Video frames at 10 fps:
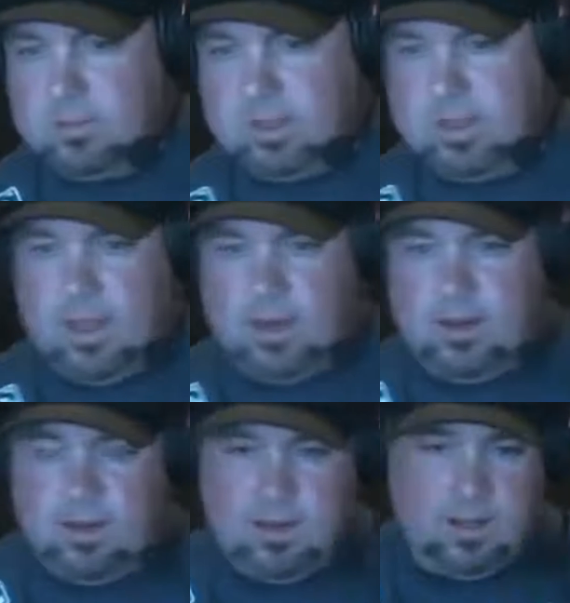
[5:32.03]
something like that
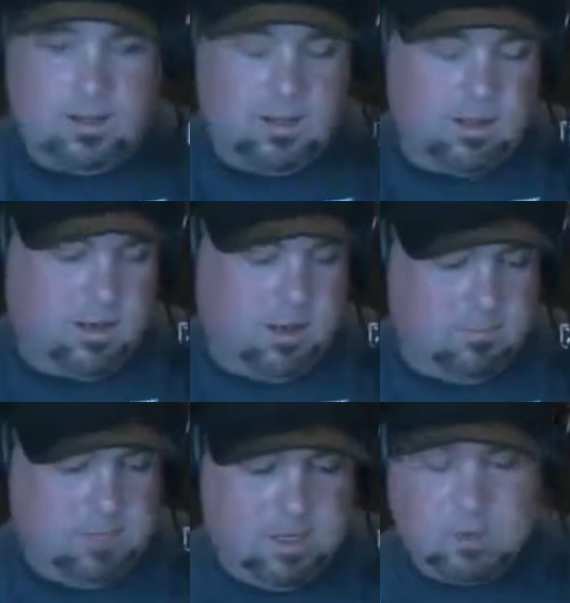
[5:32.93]
in, in England
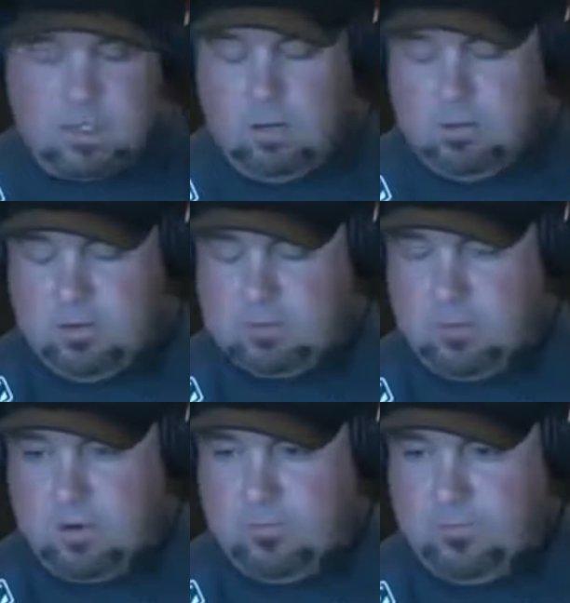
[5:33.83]
um, years ago, but it was
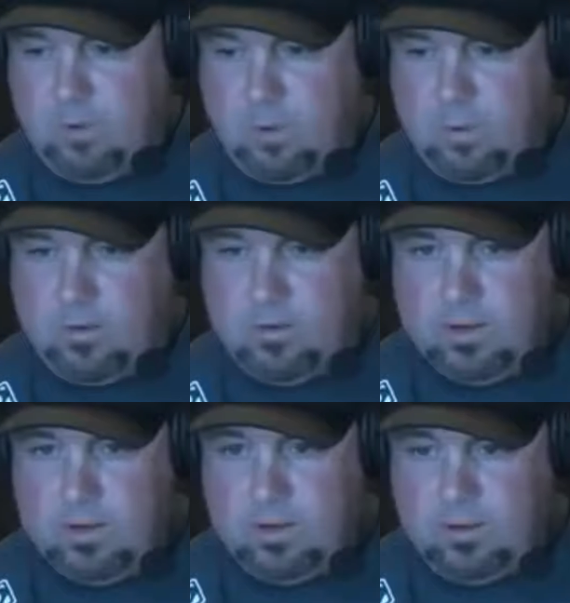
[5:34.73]
more of a forward
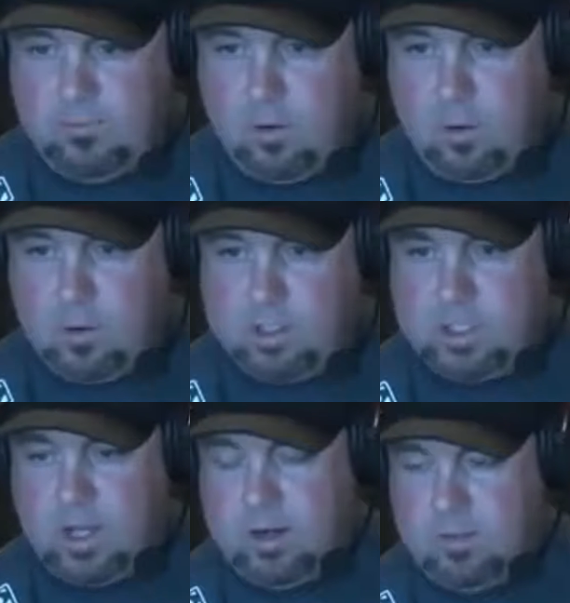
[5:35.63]
you know, forward
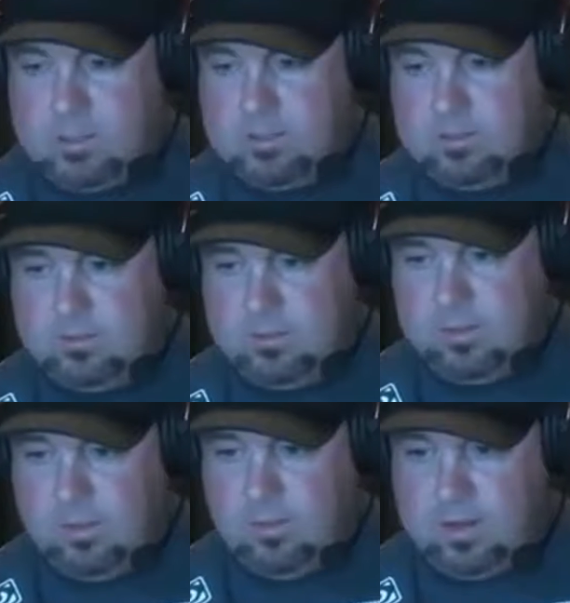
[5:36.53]
shot. It wasn't,
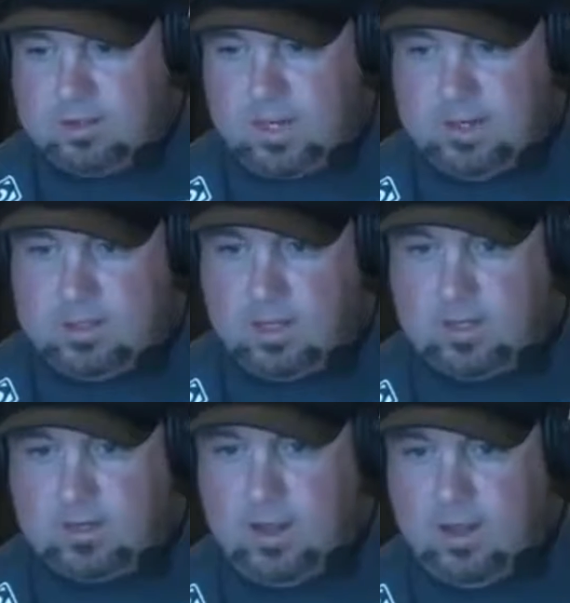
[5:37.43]
you know, while he's kind of
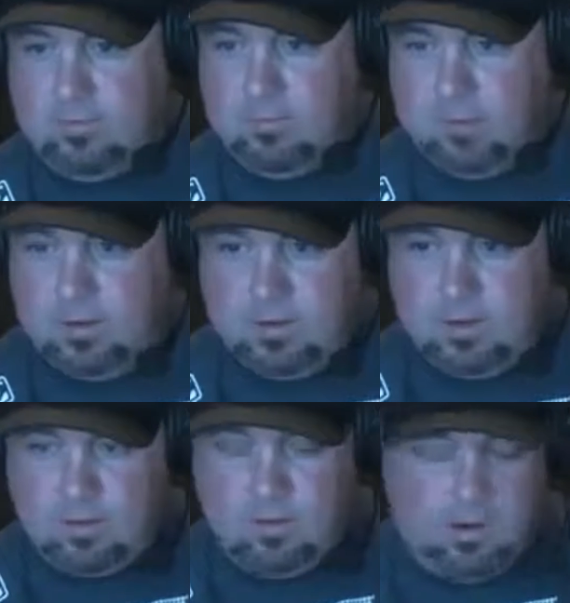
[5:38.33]
ducking down,
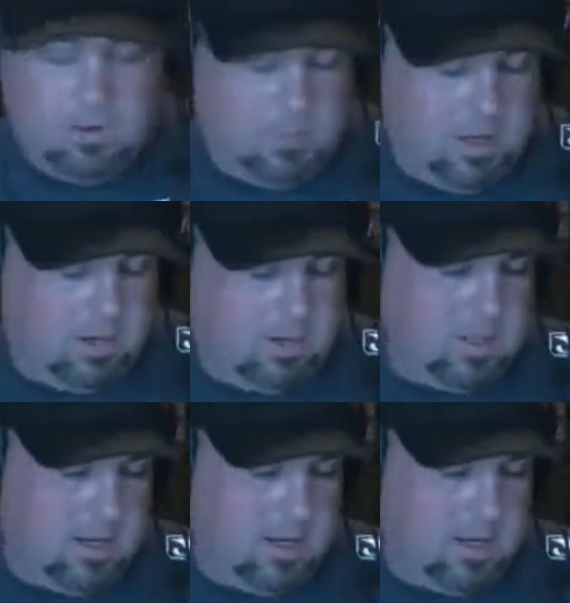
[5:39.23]
throwing it up behind his